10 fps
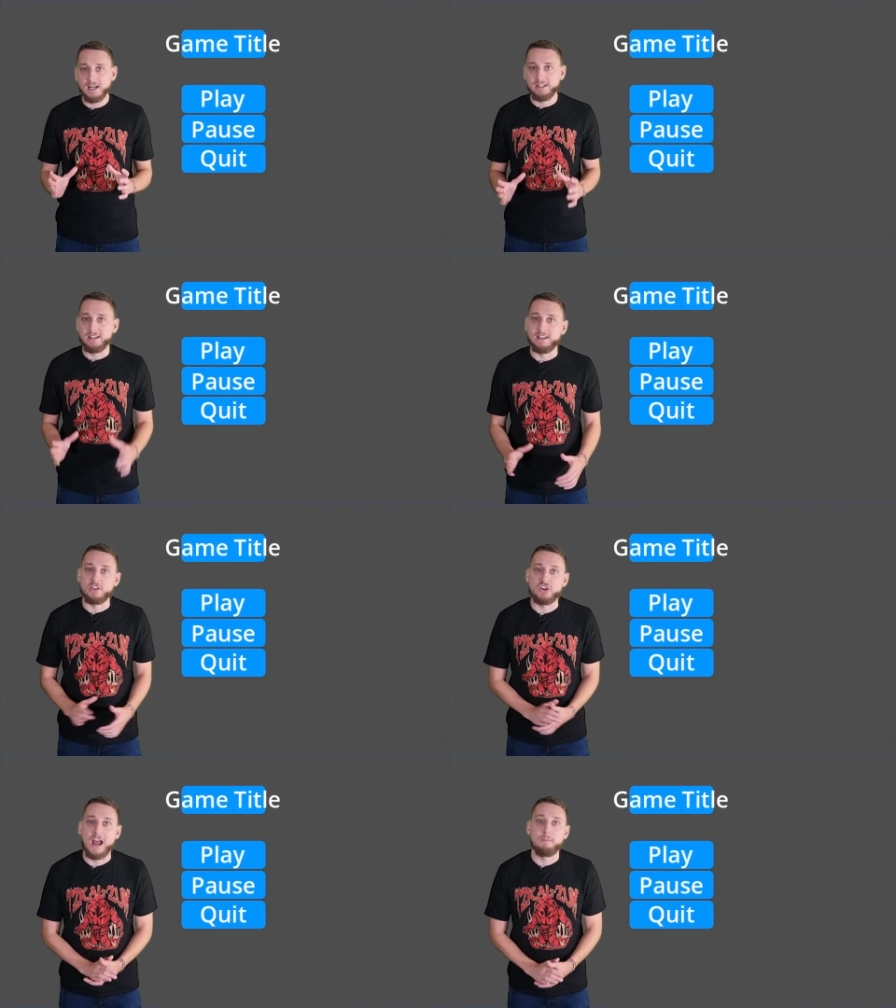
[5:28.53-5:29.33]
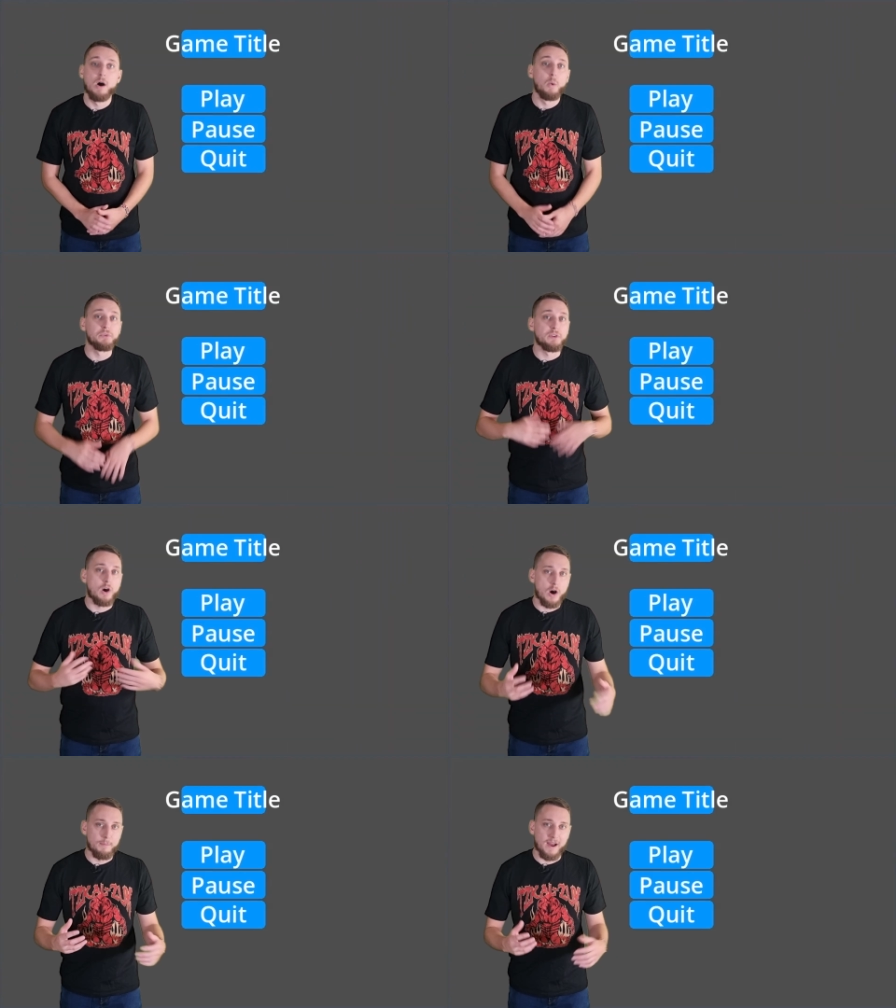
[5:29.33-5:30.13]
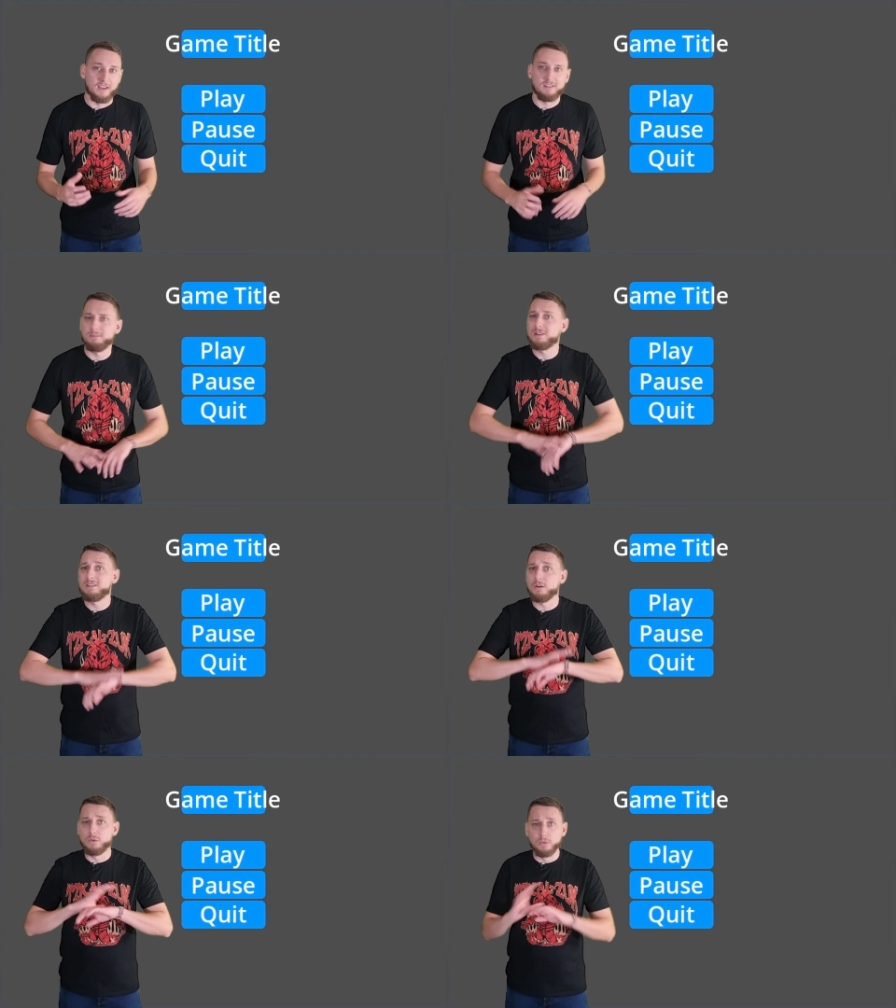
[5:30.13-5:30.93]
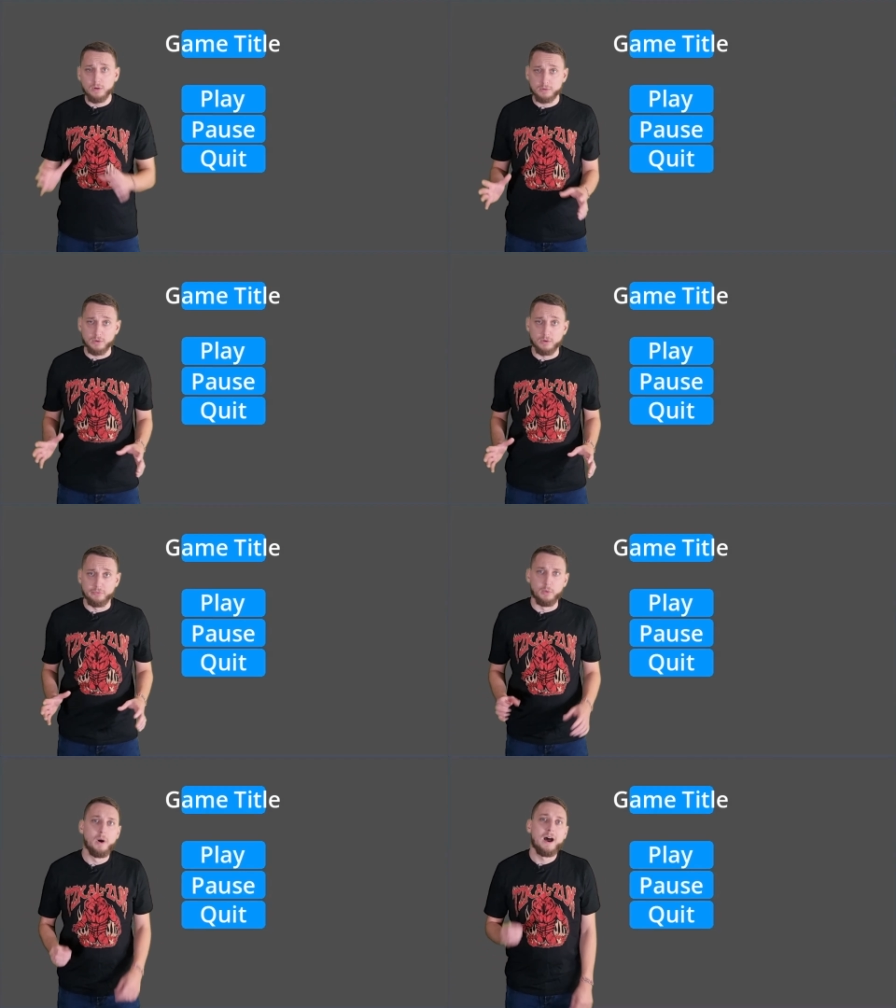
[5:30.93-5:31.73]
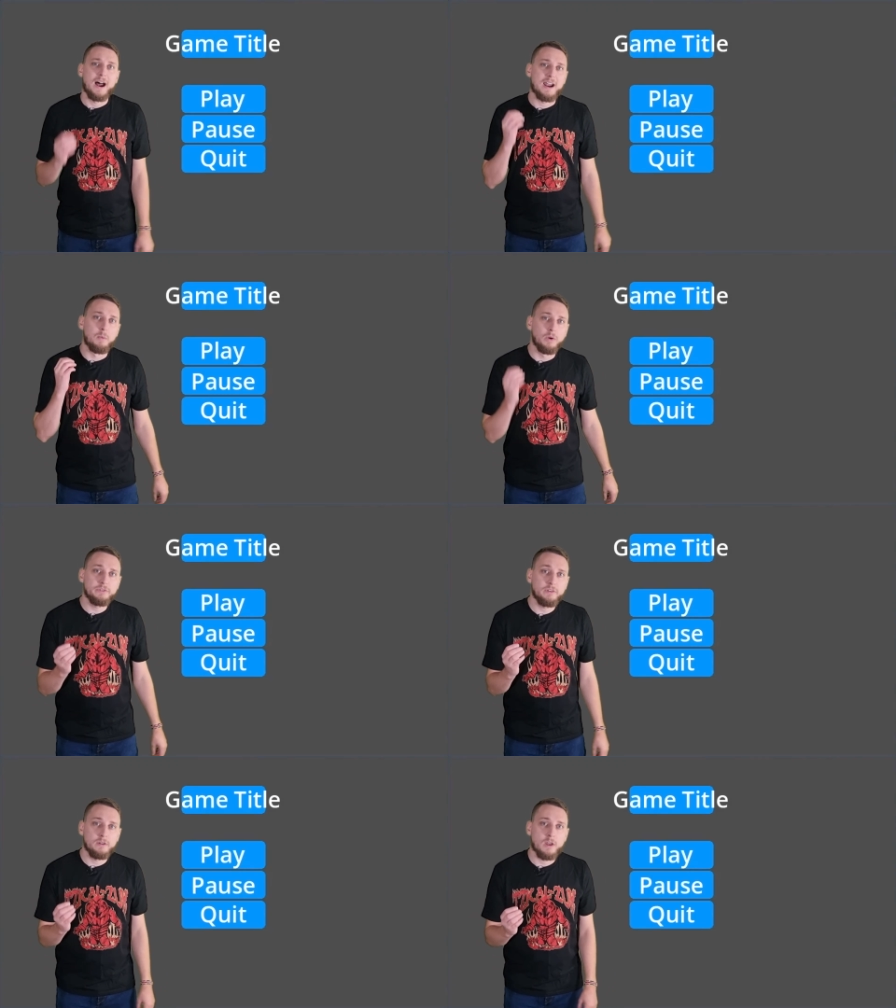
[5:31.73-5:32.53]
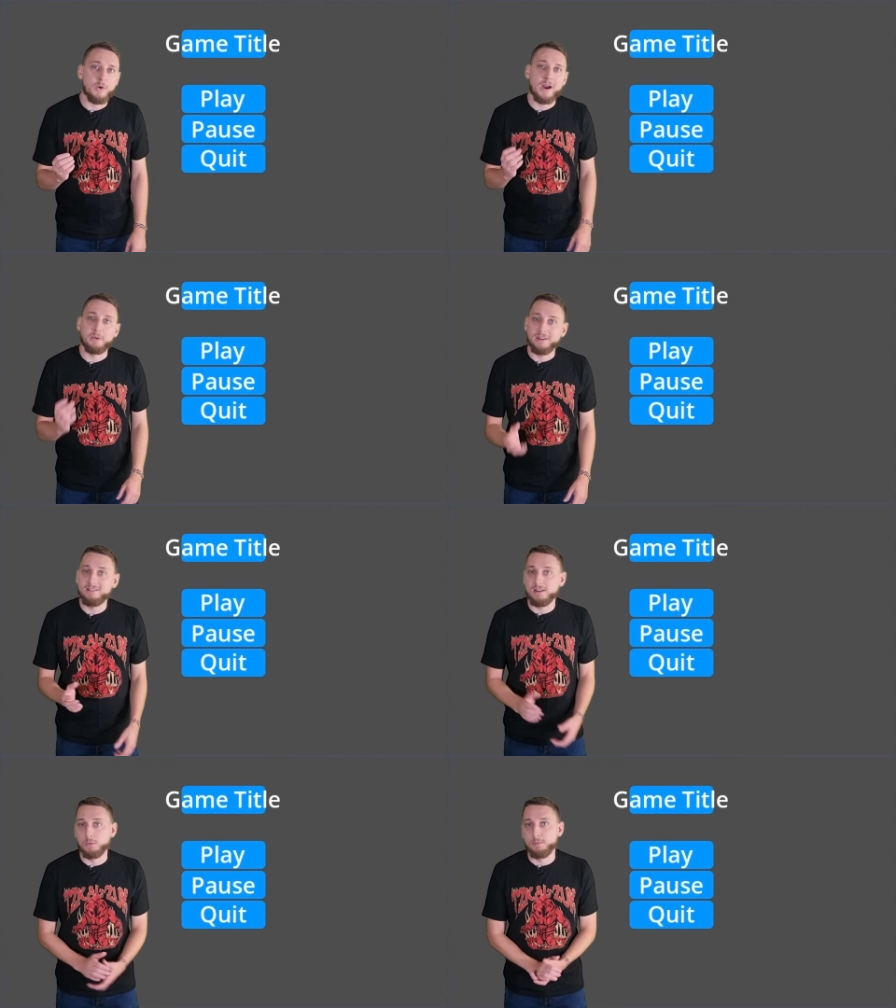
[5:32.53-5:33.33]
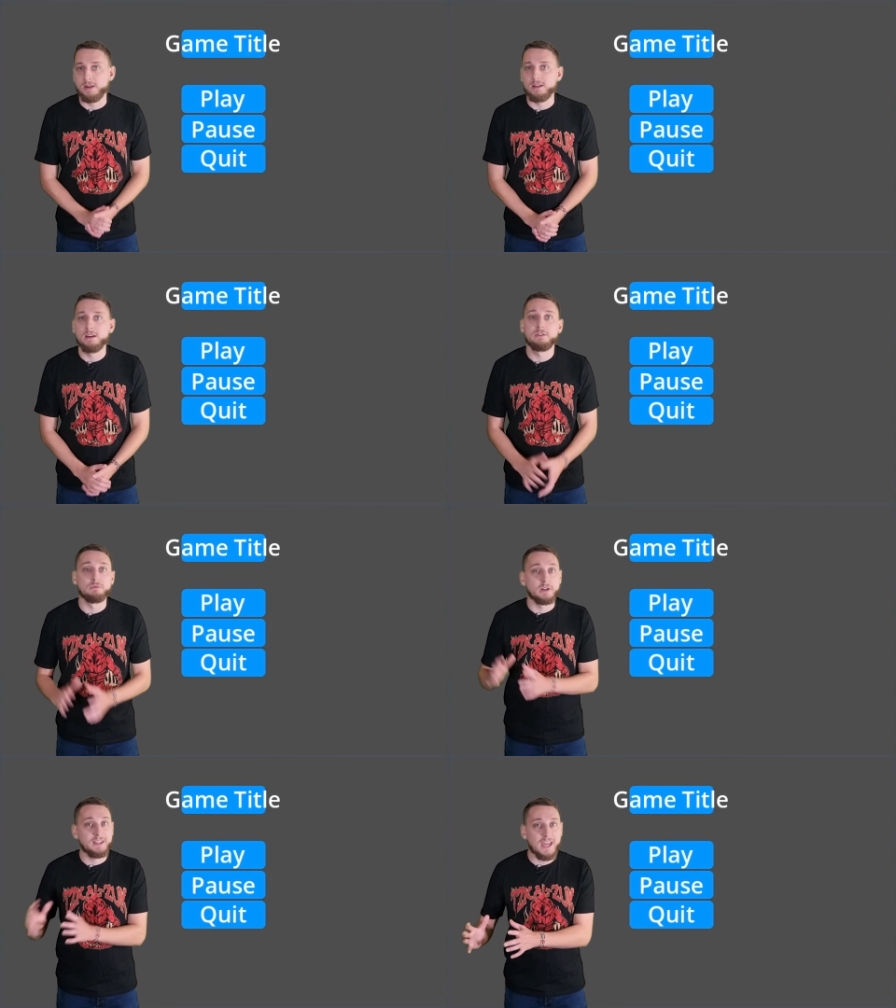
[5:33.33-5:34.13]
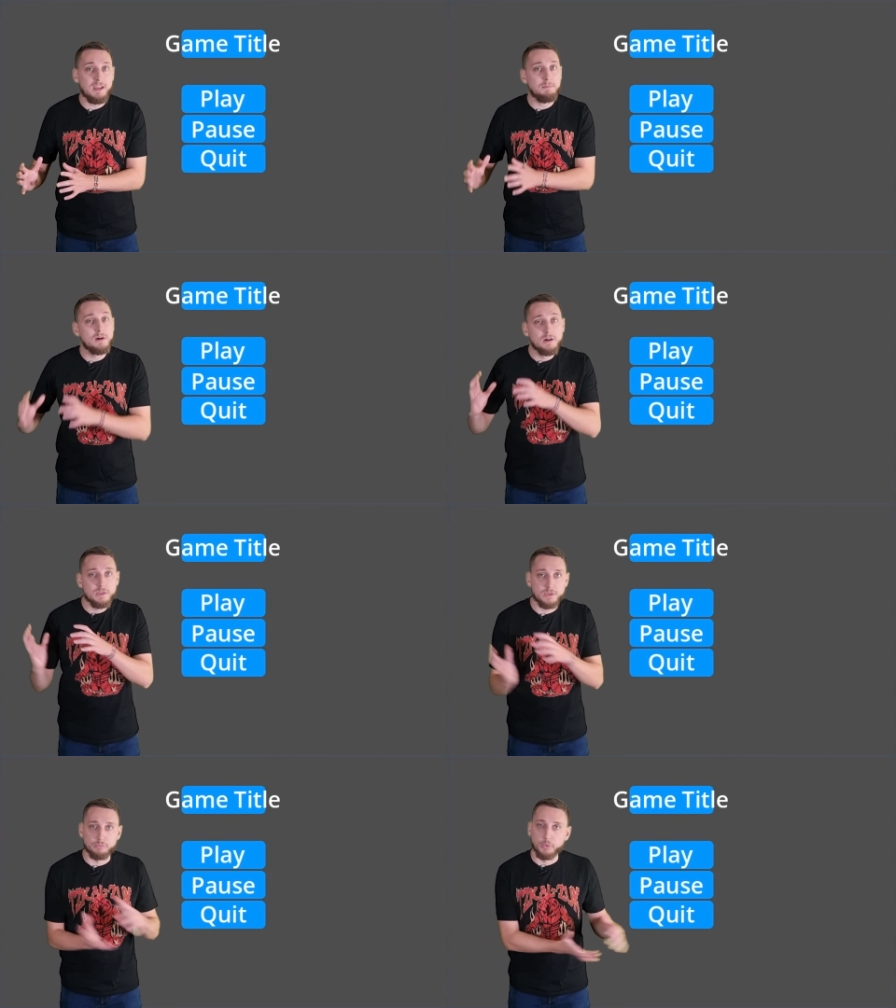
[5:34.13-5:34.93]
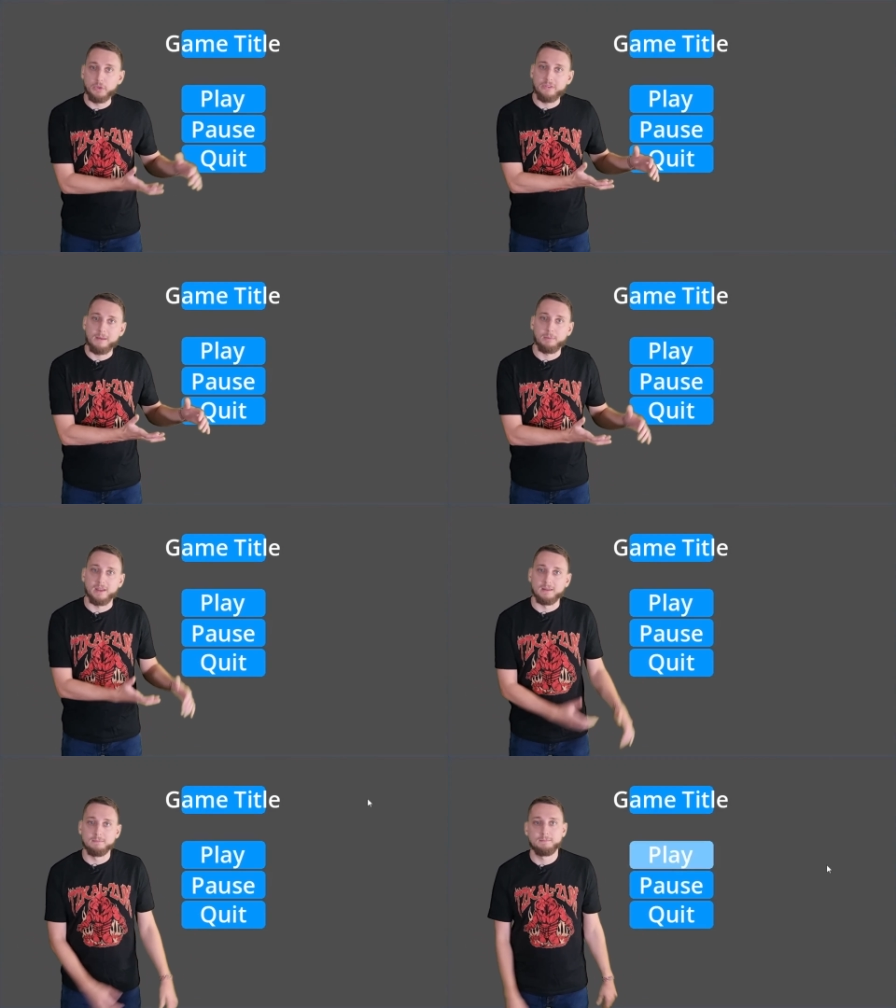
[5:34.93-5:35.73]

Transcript: I did in the jam was an art pass because it all looked awful and I wanted to know how easy it would be to run a game through the template.